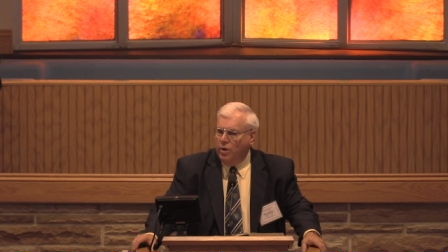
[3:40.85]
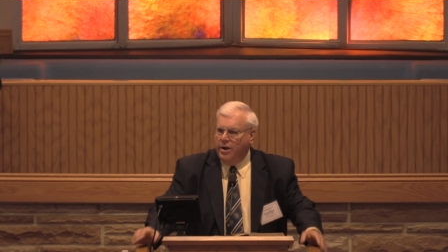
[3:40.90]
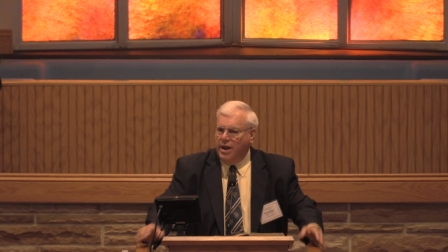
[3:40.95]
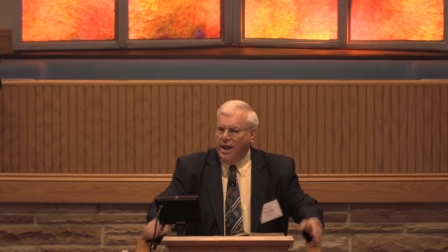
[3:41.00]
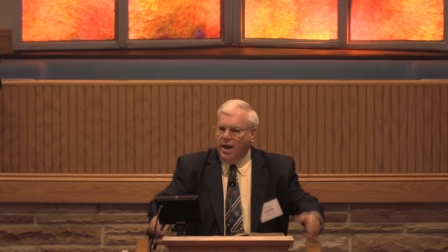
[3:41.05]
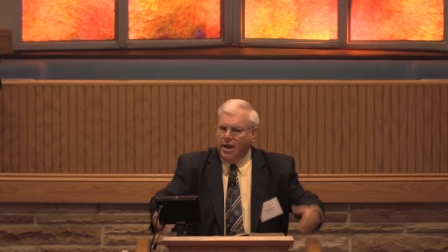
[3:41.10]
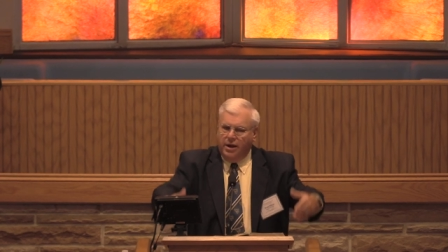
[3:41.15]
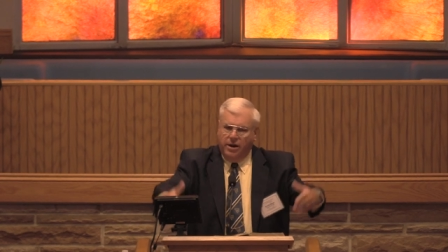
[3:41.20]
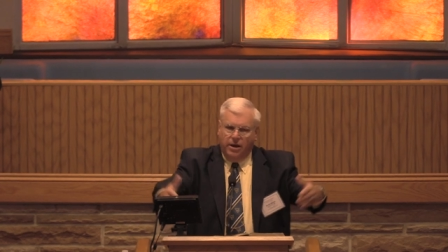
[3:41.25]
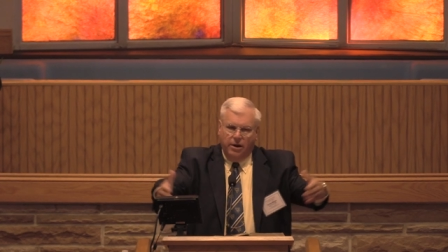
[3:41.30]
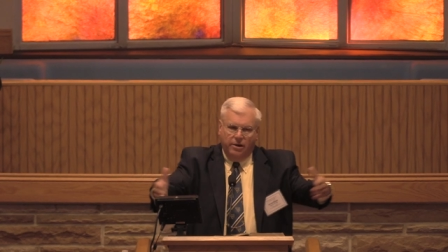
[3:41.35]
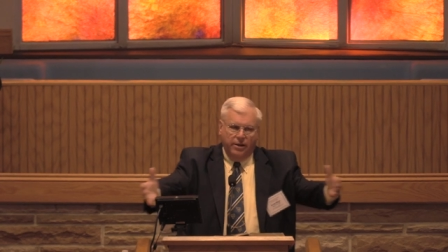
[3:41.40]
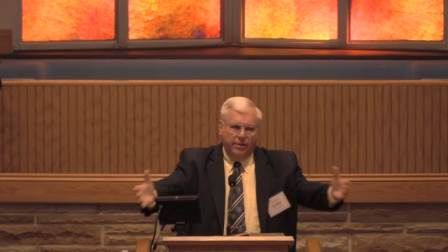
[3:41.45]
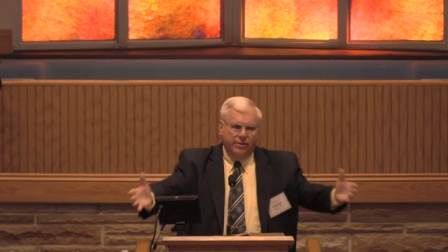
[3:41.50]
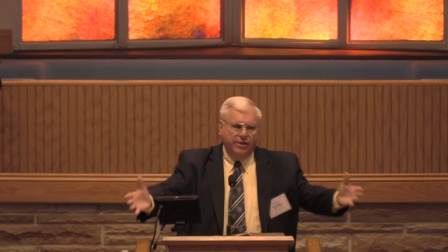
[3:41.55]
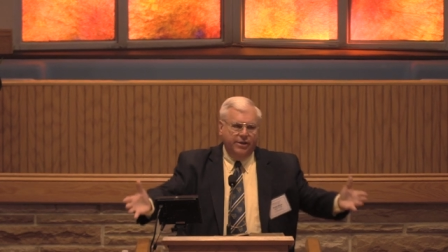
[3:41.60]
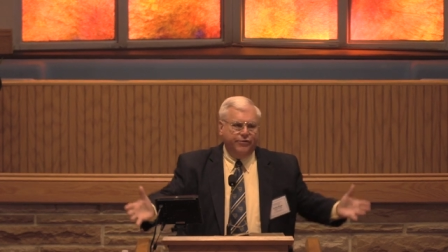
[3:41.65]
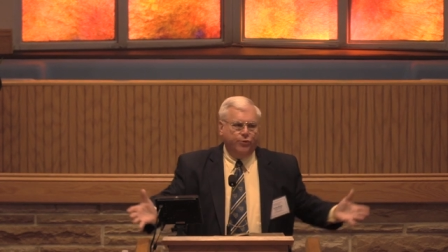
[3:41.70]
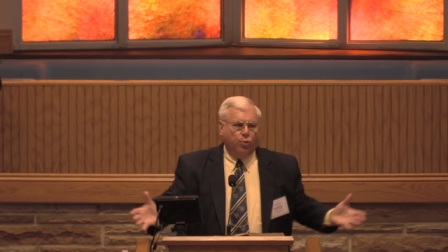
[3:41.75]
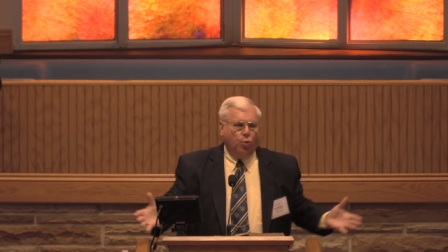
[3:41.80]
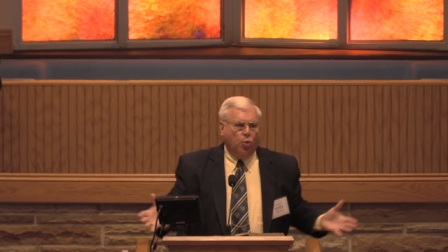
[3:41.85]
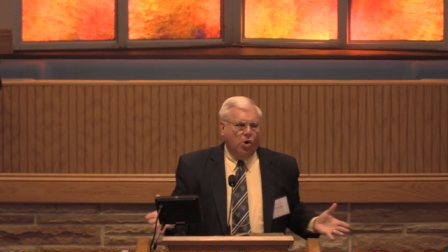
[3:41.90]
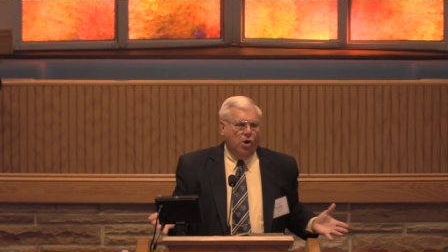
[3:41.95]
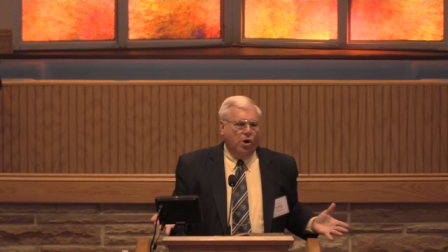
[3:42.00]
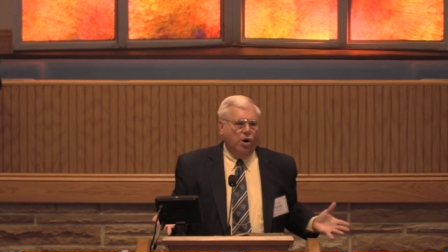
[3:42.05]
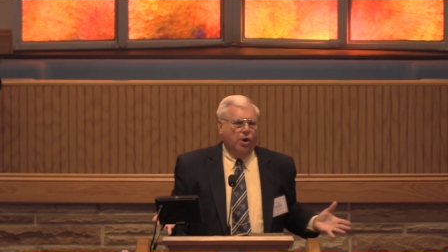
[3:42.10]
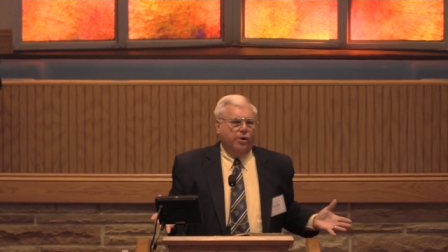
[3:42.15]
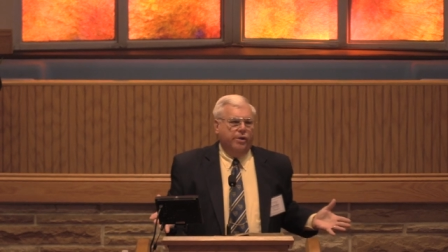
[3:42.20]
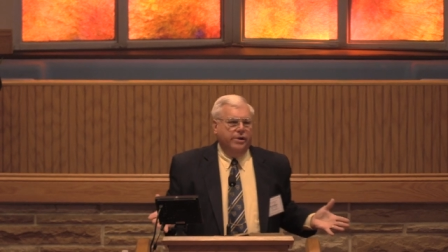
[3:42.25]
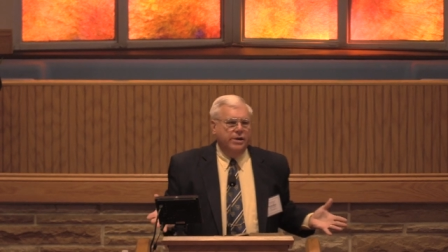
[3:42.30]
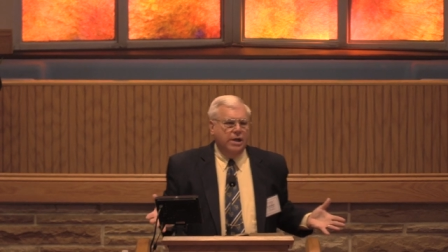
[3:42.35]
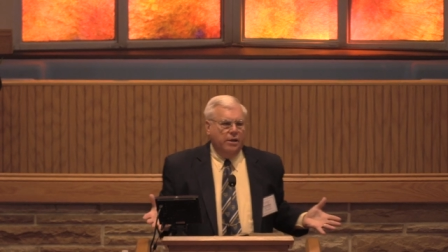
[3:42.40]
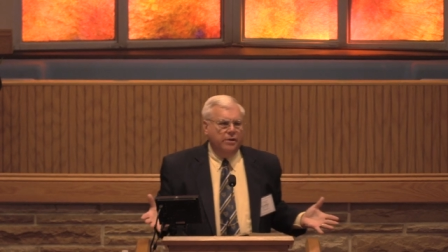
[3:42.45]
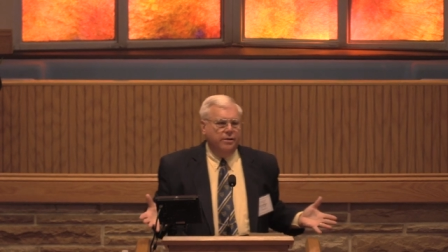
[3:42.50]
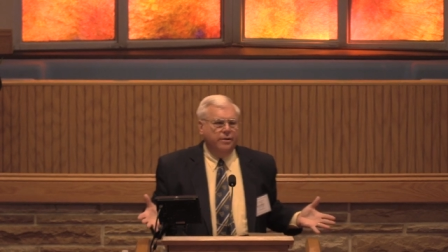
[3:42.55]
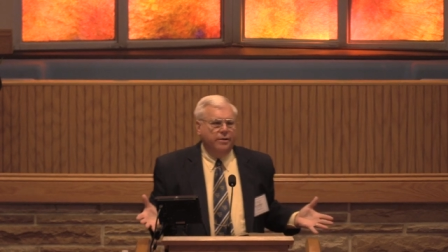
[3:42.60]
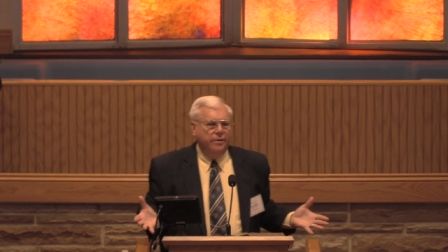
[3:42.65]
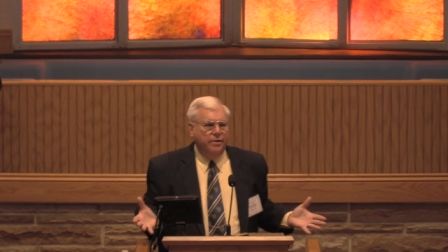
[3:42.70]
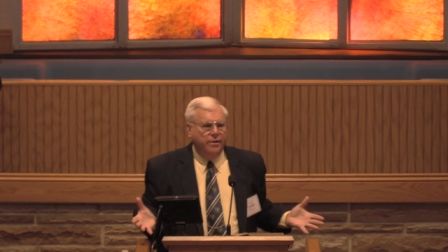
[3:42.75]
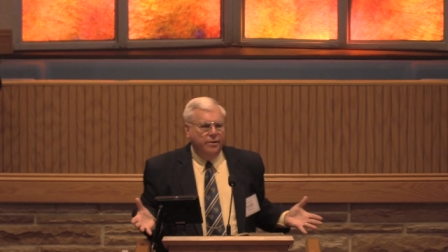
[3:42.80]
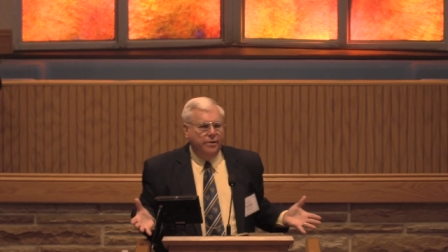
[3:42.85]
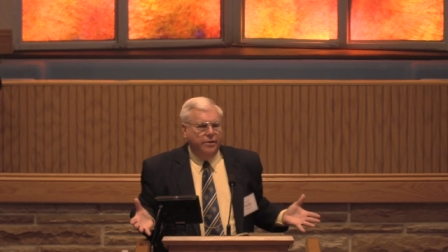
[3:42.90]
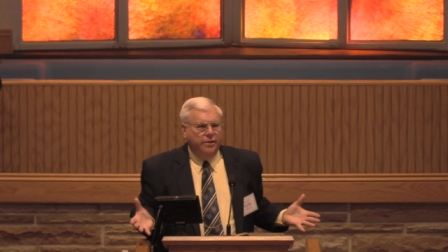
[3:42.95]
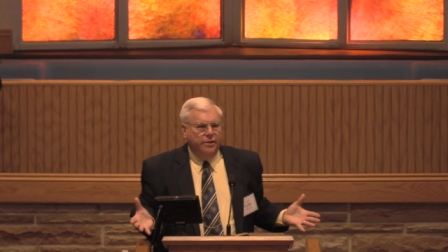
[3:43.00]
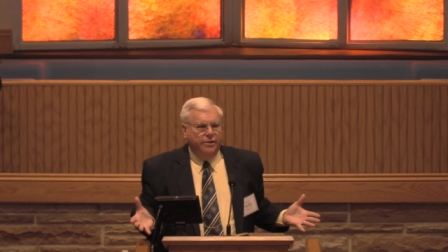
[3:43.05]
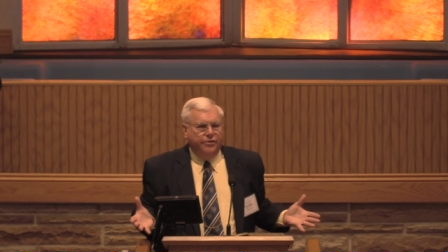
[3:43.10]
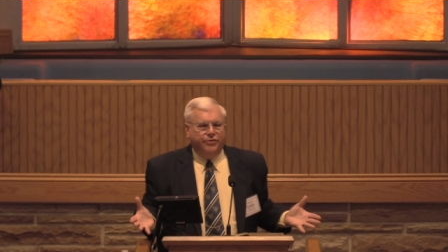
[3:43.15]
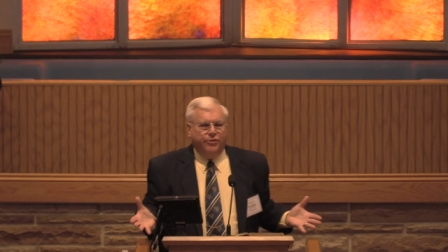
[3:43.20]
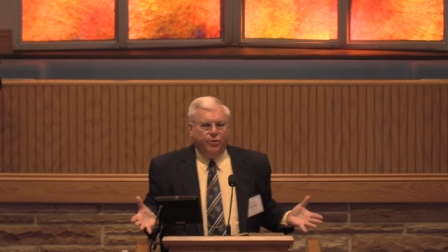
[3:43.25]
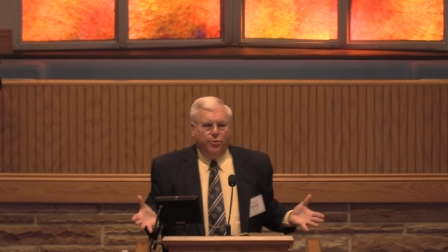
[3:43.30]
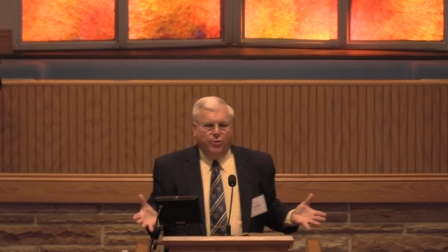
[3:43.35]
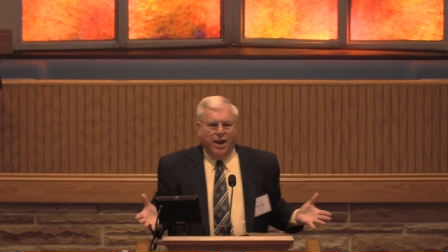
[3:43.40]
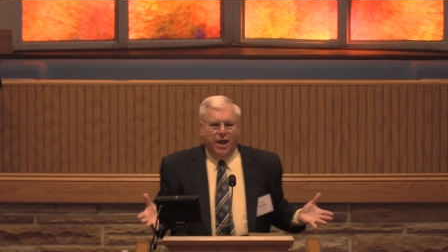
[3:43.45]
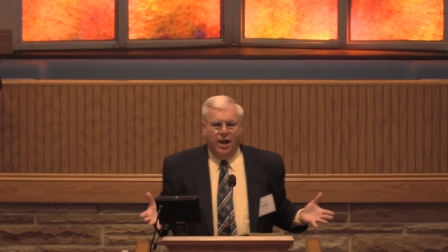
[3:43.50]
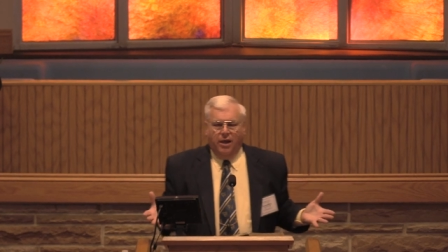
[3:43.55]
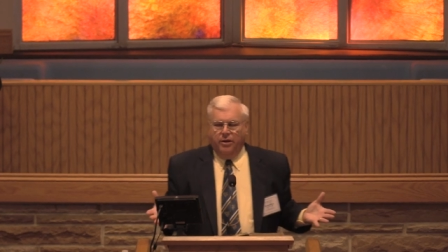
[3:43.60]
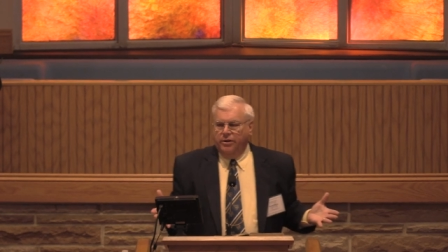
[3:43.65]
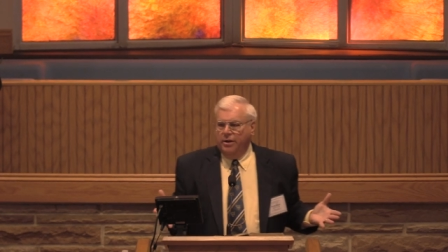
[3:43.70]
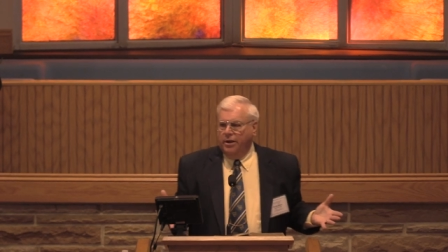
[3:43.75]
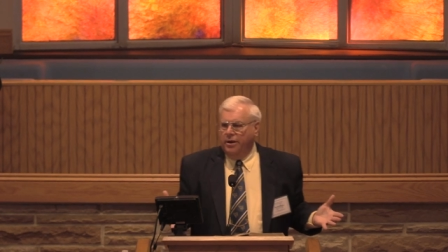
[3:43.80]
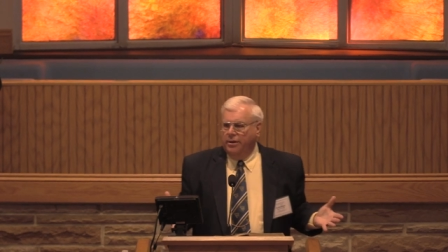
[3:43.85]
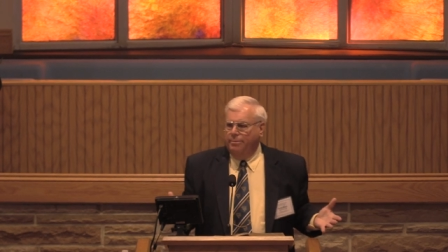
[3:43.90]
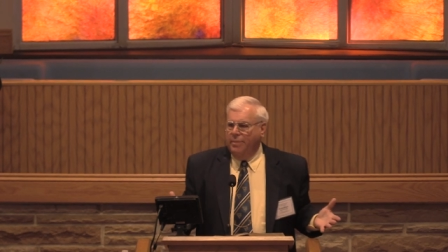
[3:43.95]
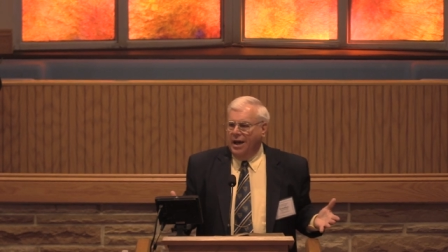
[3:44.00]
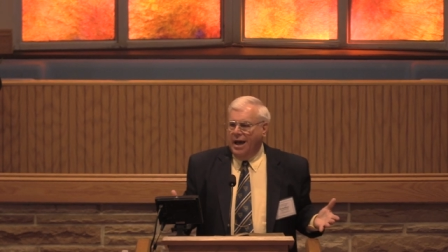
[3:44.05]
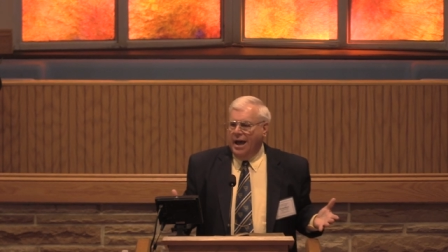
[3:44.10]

We're down here in this world surrounded